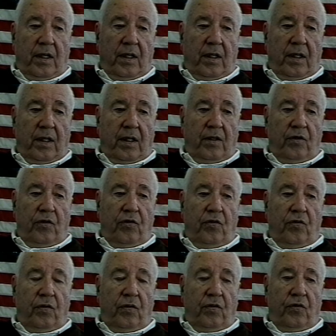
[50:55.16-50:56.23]
in
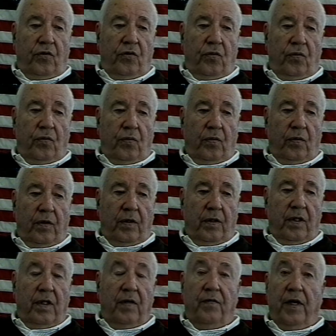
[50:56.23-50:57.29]
June
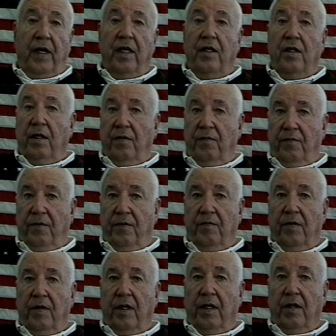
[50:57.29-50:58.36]
of
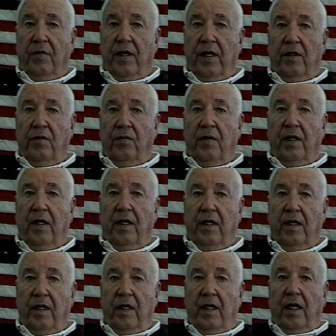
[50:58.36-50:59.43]
1950 I graduated.
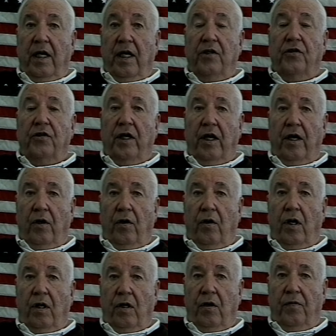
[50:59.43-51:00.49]
I started
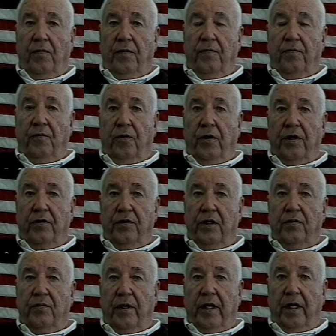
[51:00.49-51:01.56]
all over in 46 when I